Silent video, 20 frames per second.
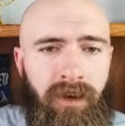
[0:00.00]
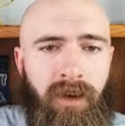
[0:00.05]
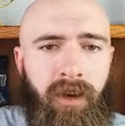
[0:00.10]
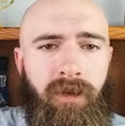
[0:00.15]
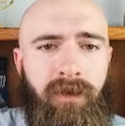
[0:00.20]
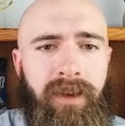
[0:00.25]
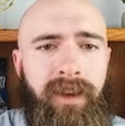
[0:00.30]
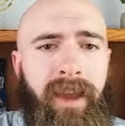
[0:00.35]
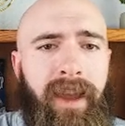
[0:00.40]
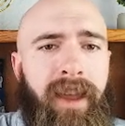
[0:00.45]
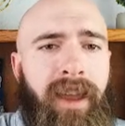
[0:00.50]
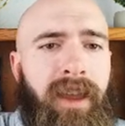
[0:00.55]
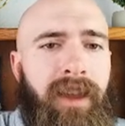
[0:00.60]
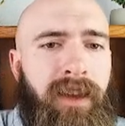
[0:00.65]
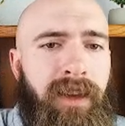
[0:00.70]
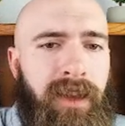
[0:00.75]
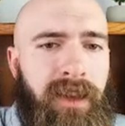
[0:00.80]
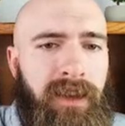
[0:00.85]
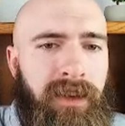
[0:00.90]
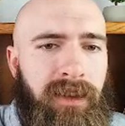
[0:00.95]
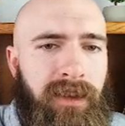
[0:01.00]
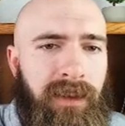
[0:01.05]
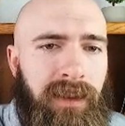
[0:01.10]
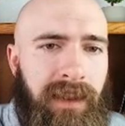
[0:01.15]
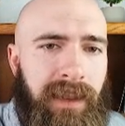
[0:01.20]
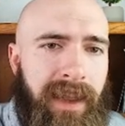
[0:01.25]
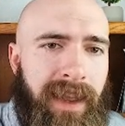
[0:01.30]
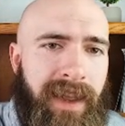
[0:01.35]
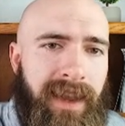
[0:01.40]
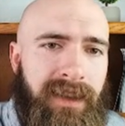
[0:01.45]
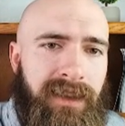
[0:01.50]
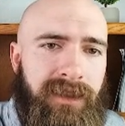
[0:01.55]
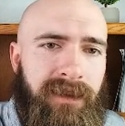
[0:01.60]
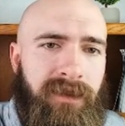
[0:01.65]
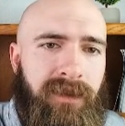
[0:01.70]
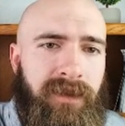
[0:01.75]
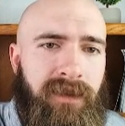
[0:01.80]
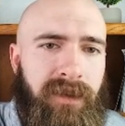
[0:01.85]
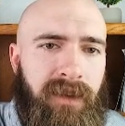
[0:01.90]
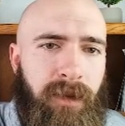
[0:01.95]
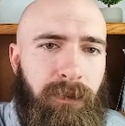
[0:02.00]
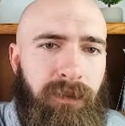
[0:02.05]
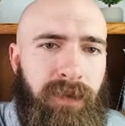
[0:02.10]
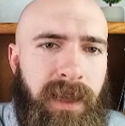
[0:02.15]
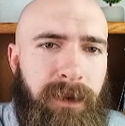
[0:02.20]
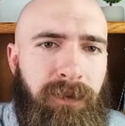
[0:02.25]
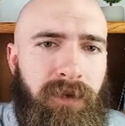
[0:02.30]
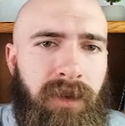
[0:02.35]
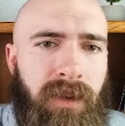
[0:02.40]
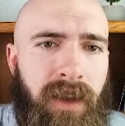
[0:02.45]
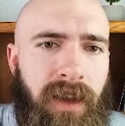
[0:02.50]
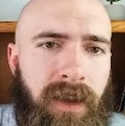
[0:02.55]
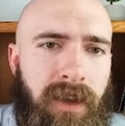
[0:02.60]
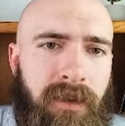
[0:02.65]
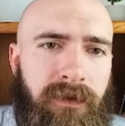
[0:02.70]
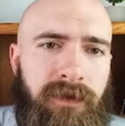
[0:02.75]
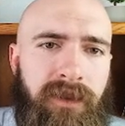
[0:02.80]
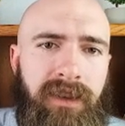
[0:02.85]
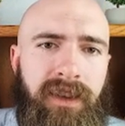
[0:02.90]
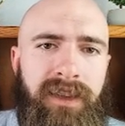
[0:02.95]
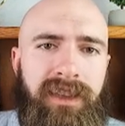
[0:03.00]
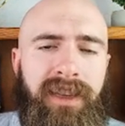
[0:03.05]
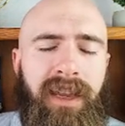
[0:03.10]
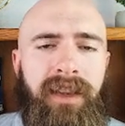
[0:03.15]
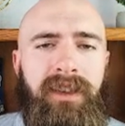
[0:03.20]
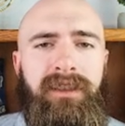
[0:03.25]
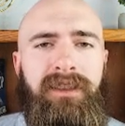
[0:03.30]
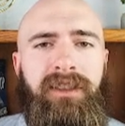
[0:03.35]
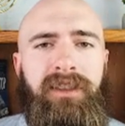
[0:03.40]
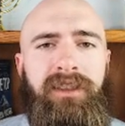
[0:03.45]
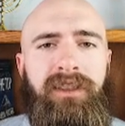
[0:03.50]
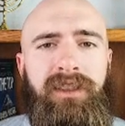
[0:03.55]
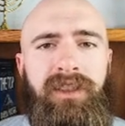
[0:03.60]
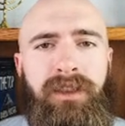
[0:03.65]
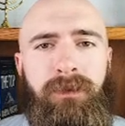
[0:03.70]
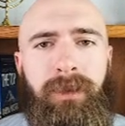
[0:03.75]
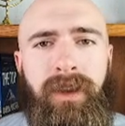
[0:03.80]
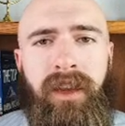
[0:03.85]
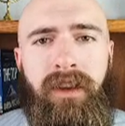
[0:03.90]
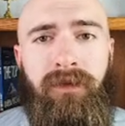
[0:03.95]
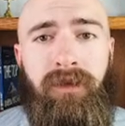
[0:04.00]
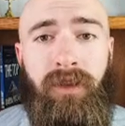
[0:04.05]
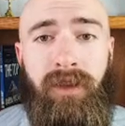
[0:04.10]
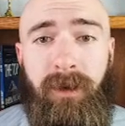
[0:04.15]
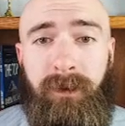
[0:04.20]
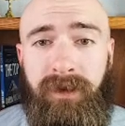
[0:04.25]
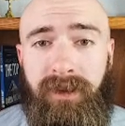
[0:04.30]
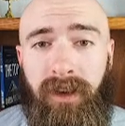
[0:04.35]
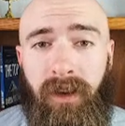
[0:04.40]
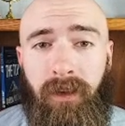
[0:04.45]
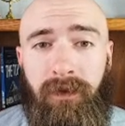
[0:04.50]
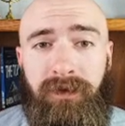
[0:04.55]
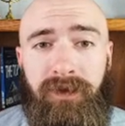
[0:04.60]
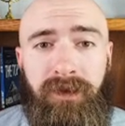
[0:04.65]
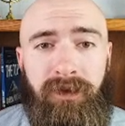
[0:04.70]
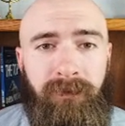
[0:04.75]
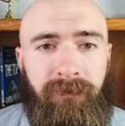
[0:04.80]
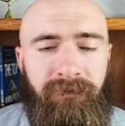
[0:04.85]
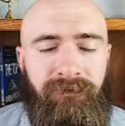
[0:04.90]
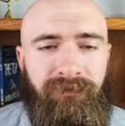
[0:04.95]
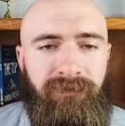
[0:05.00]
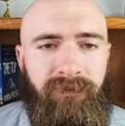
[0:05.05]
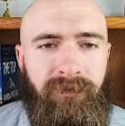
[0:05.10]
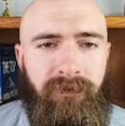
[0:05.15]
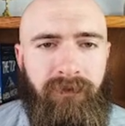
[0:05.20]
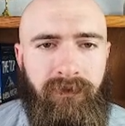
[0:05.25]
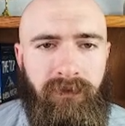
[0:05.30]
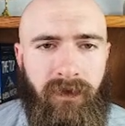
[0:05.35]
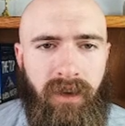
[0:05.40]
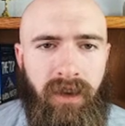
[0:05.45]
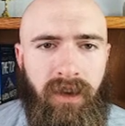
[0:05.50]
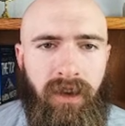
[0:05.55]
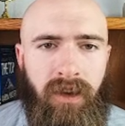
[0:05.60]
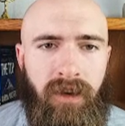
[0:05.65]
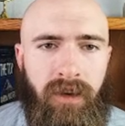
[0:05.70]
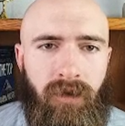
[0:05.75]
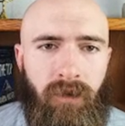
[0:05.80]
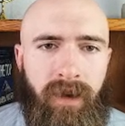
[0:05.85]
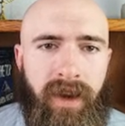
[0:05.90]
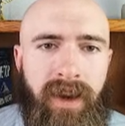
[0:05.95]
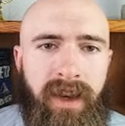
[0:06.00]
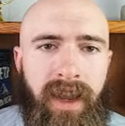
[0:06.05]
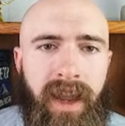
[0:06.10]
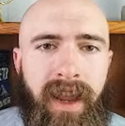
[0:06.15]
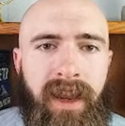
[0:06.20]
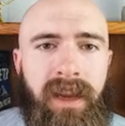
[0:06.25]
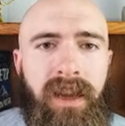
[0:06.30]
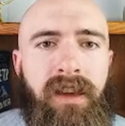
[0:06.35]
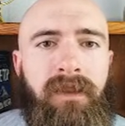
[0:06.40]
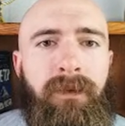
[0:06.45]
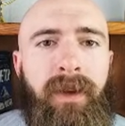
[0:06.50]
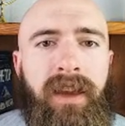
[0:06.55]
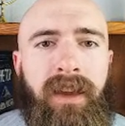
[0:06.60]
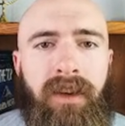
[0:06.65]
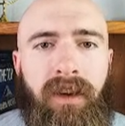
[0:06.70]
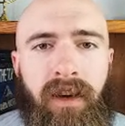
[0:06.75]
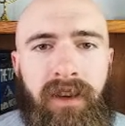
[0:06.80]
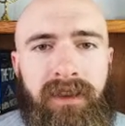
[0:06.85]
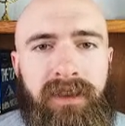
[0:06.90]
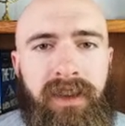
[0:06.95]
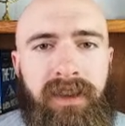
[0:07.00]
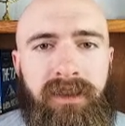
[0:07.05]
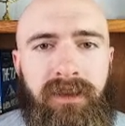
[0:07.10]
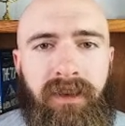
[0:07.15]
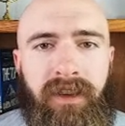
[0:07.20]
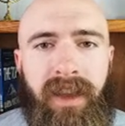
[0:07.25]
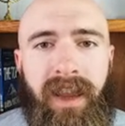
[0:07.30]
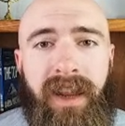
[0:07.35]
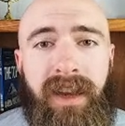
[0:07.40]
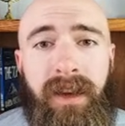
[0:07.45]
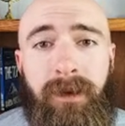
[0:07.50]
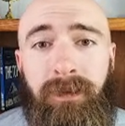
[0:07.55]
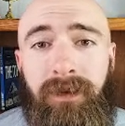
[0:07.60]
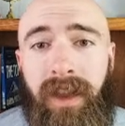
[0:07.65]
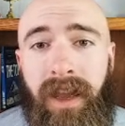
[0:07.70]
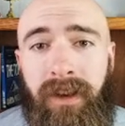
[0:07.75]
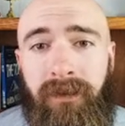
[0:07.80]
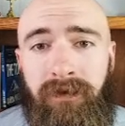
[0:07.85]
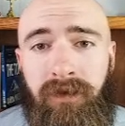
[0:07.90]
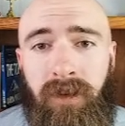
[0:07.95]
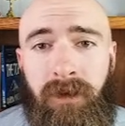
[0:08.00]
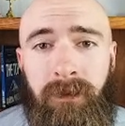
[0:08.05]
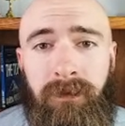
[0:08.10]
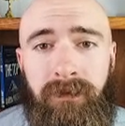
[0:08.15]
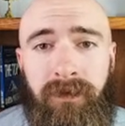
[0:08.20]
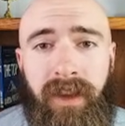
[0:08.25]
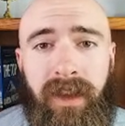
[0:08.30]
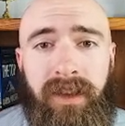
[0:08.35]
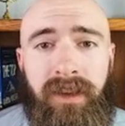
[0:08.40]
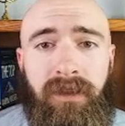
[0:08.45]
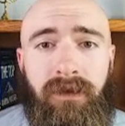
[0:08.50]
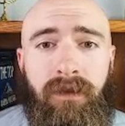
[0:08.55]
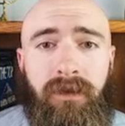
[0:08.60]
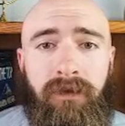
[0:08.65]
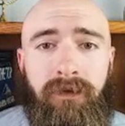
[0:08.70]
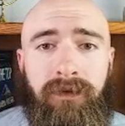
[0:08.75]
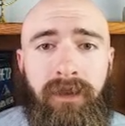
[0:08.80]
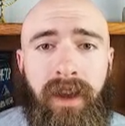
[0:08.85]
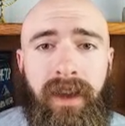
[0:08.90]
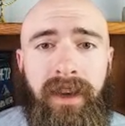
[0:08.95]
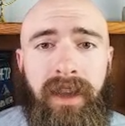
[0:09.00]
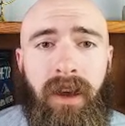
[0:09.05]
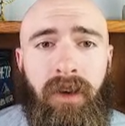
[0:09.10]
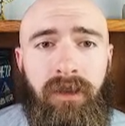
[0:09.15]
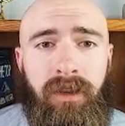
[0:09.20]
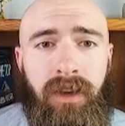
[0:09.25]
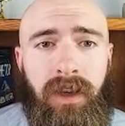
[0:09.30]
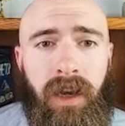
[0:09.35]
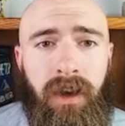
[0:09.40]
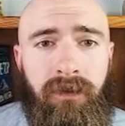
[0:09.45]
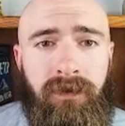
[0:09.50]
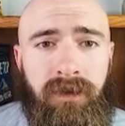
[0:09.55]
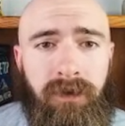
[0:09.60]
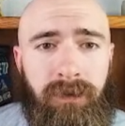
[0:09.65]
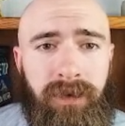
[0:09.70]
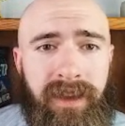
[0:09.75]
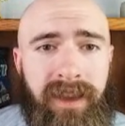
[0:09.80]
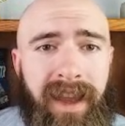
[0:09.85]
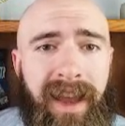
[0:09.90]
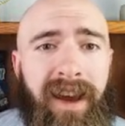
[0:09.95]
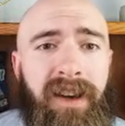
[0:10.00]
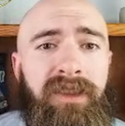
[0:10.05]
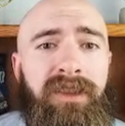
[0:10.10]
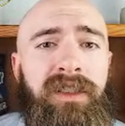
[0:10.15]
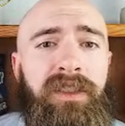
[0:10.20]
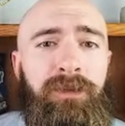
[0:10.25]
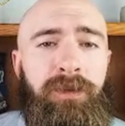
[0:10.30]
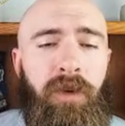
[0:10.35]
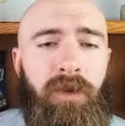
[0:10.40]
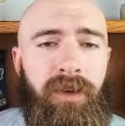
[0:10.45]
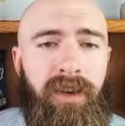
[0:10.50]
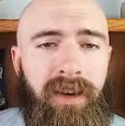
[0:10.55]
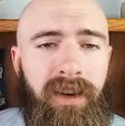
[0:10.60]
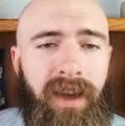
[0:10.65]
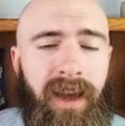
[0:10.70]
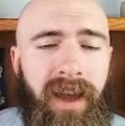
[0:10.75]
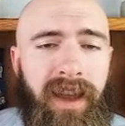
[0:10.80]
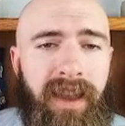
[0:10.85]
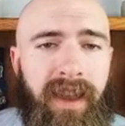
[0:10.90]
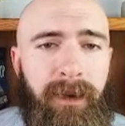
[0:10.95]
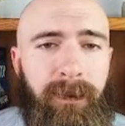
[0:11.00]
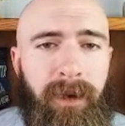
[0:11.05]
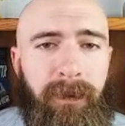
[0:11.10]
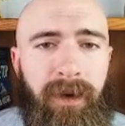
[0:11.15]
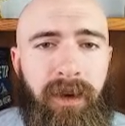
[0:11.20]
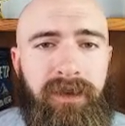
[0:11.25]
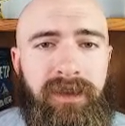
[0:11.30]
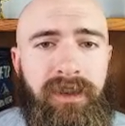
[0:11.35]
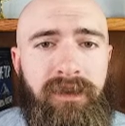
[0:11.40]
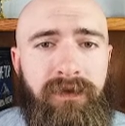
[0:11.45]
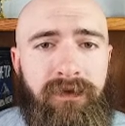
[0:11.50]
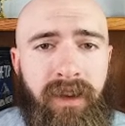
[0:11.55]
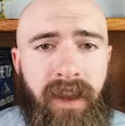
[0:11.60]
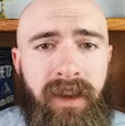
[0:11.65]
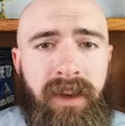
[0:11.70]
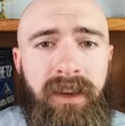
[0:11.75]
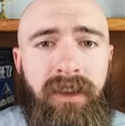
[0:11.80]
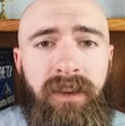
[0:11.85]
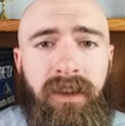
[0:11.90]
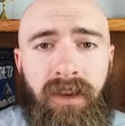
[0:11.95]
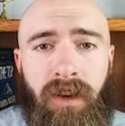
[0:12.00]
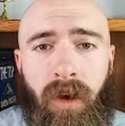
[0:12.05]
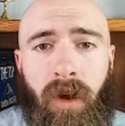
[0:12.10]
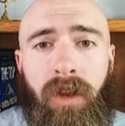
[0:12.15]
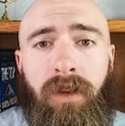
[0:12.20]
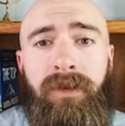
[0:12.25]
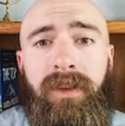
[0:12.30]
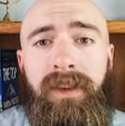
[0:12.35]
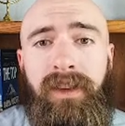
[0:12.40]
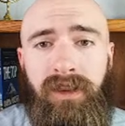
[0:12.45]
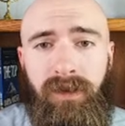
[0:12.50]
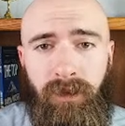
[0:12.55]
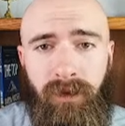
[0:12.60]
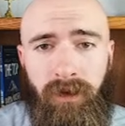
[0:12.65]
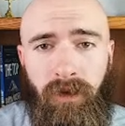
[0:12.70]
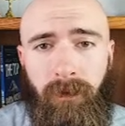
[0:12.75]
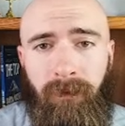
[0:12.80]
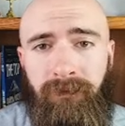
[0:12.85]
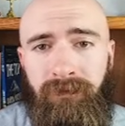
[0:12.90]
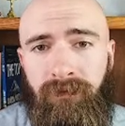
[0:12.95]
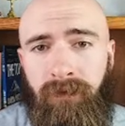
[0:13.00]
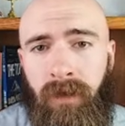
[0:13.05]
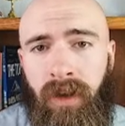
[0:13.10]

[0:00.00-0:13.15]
Okay, let the people of the text speak for themselves. Read any of my content on any platform, and you will find how comfortably outspoken I am about defending the call of Israel